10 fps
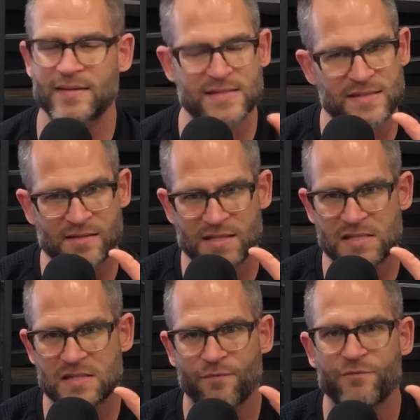This
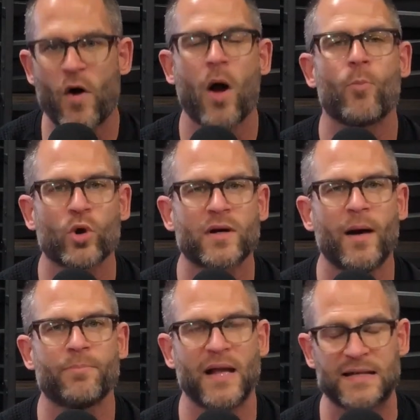is far more
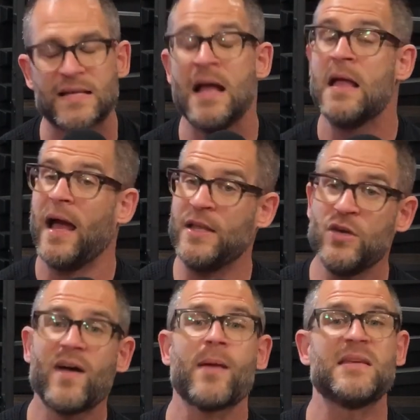complex, and
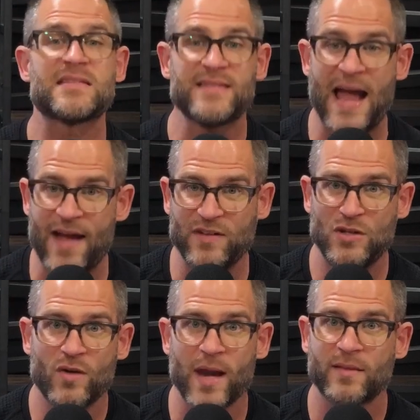you've got to be savvy.
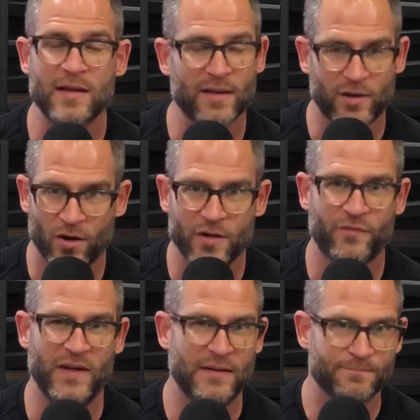You got to think like on your
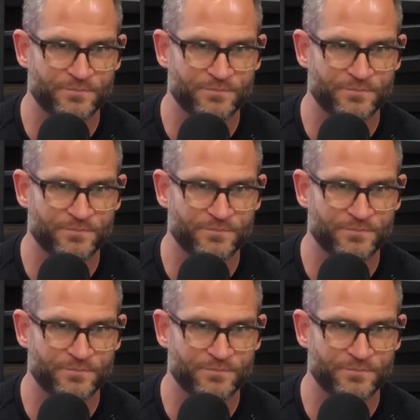feet.